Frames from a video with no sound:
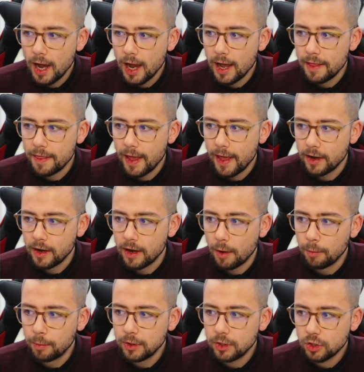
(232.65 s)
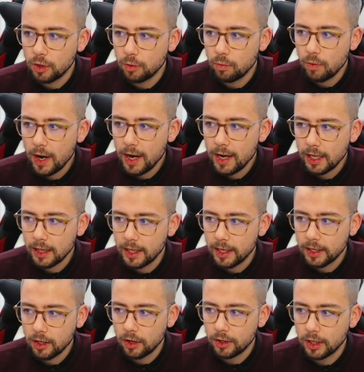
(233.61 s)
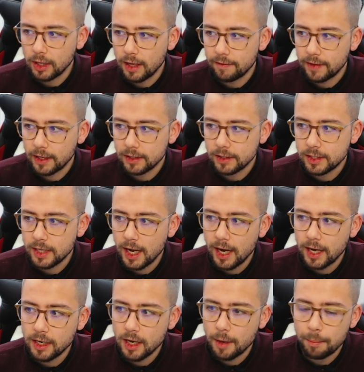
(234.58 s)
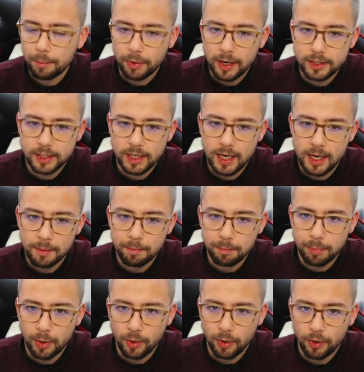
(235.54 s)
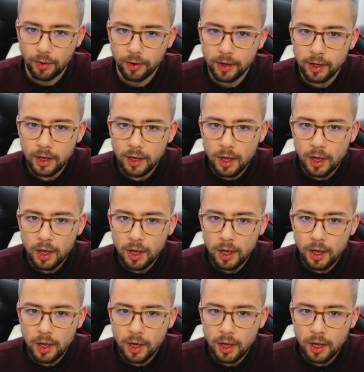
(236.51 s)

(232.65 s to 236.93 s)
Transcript: And then we're just gonna right click on the left hand side and press import.